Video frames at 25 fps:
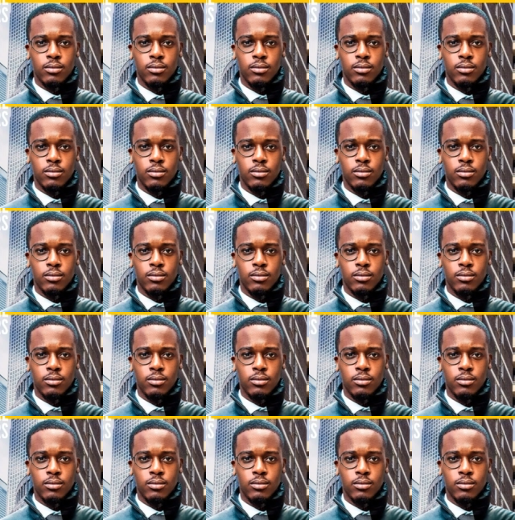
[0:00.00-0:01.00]

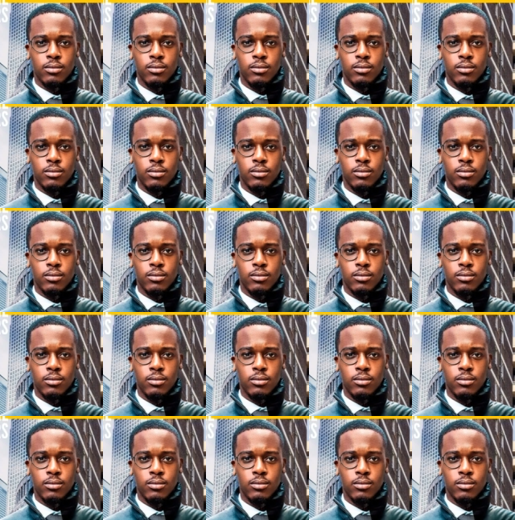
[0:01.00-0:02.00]

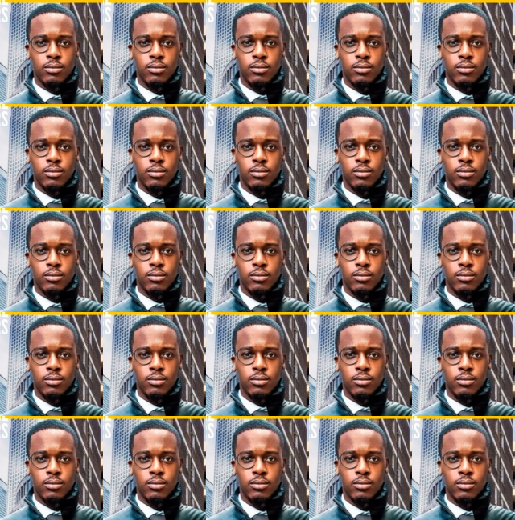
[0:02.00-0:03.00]

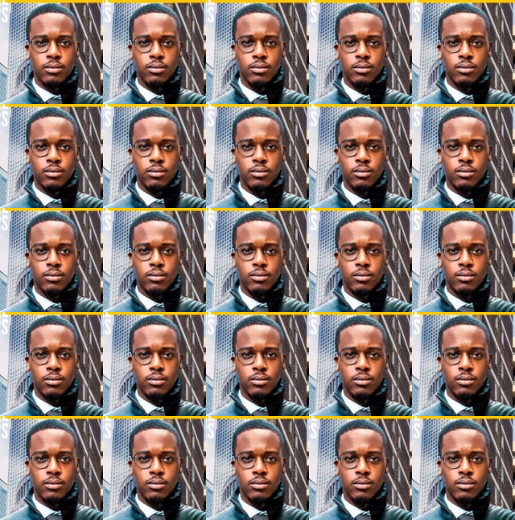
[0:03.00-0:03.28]
(no lip movement)